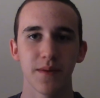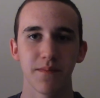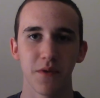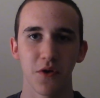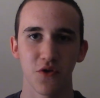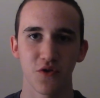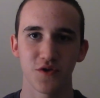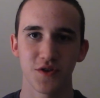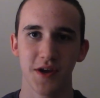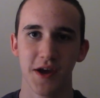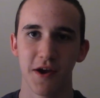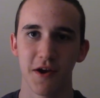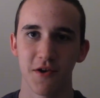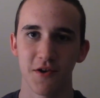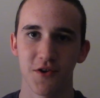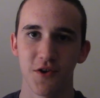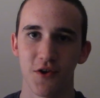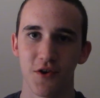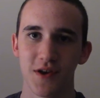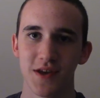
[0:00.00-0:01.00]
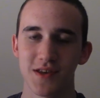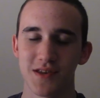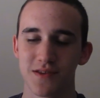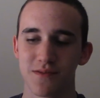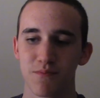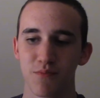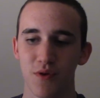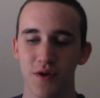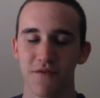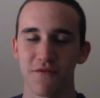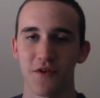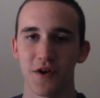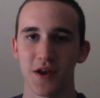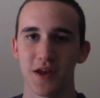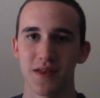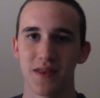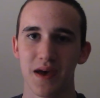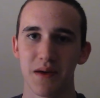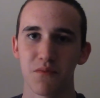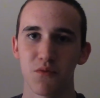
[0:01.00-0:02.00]
Miller's character. He's pretty funny
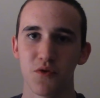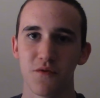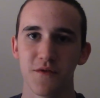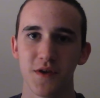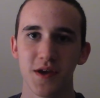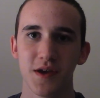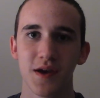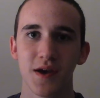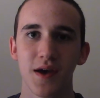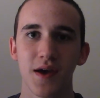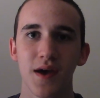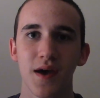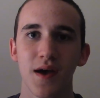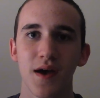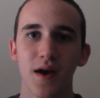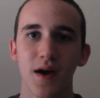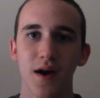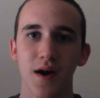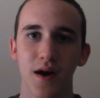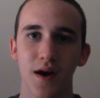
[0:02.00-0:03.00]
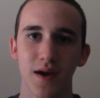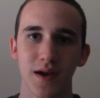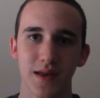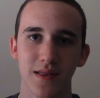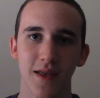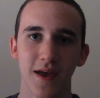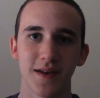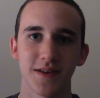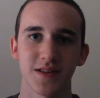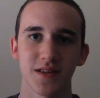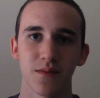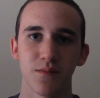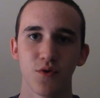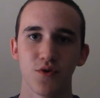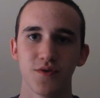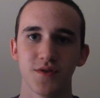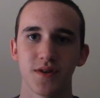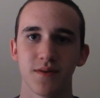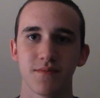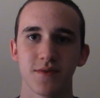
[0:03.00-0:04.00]
in that movie. He lightens the
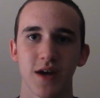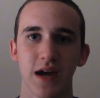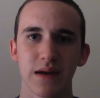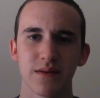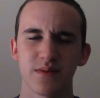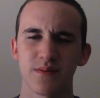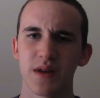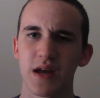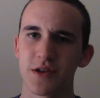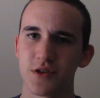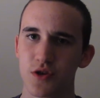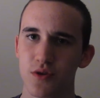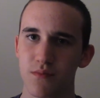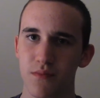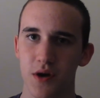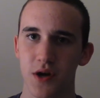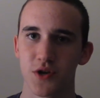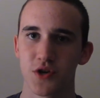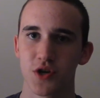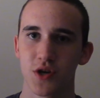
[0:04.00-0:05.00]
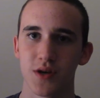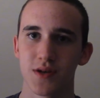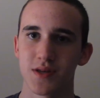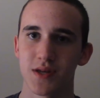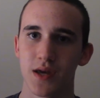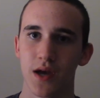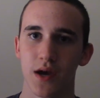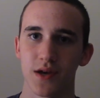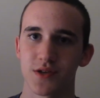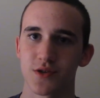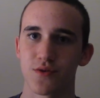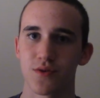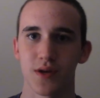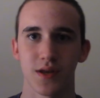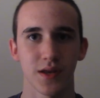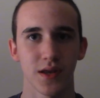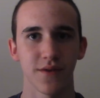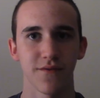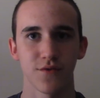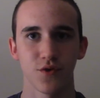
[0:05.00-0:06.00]
mood sometimes. Not too much, because he also
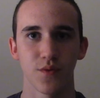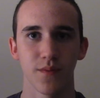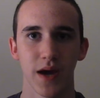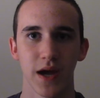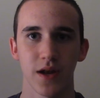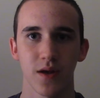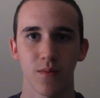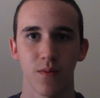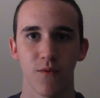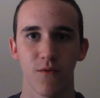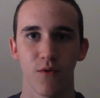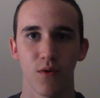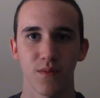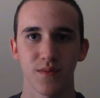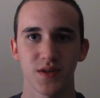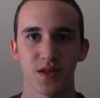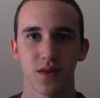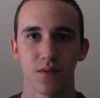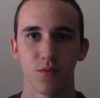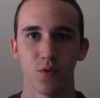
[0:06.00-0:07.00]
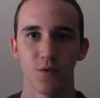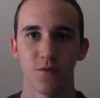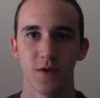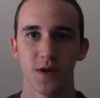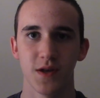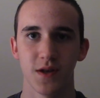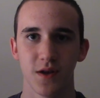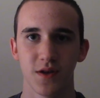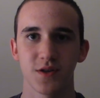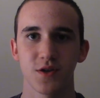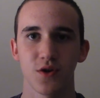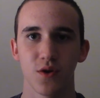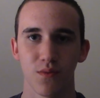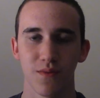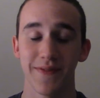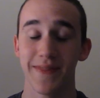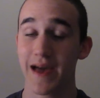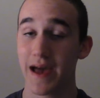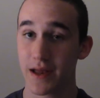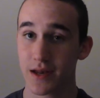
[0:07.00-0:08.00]
can give a dramatic performance in the movie. He does good
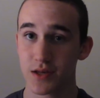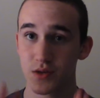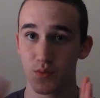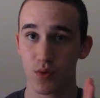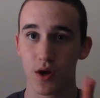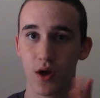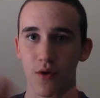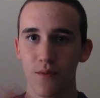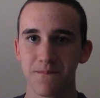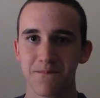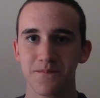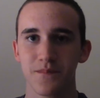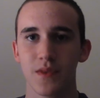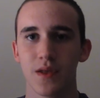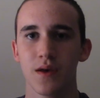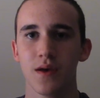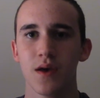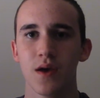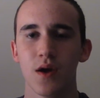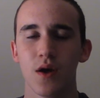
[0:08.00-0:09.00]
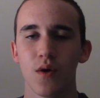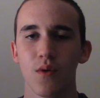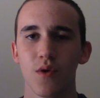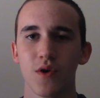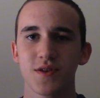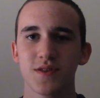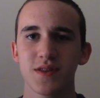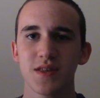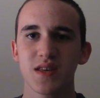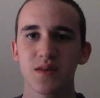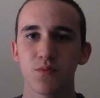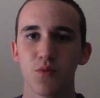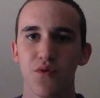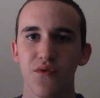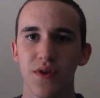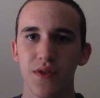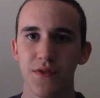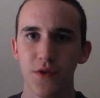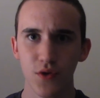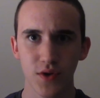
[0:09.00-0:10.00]
with that as well. Whereas in this
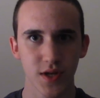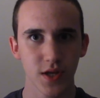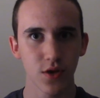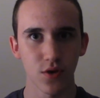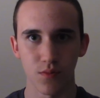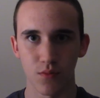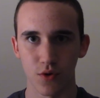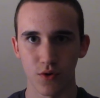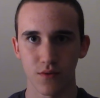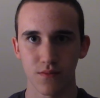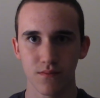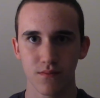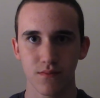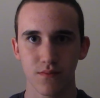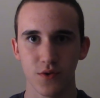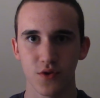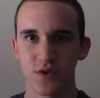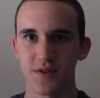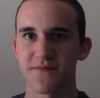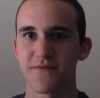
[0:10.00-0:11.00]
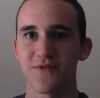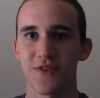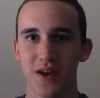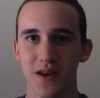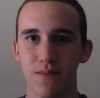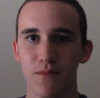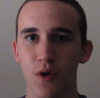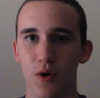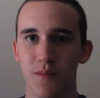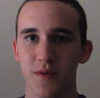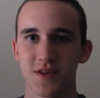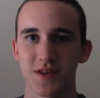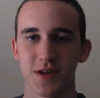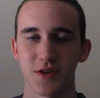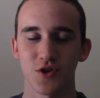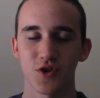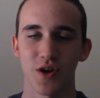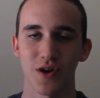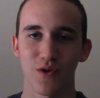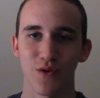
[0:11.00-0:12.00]
movie, there's humor. There's some funny moments. I
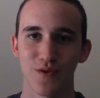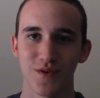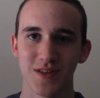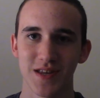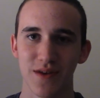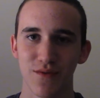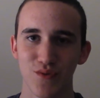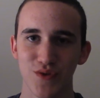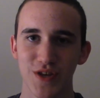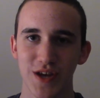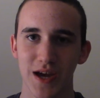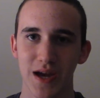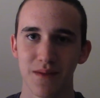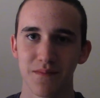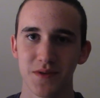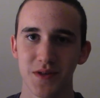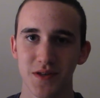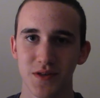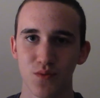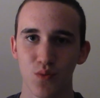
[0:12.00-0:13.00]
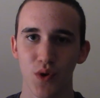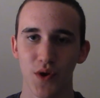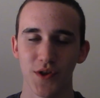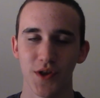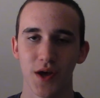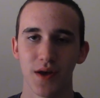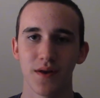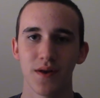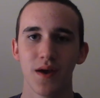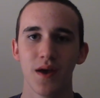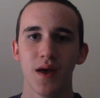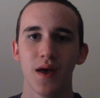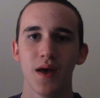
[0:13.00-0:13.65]
chuckled several times. It's well done.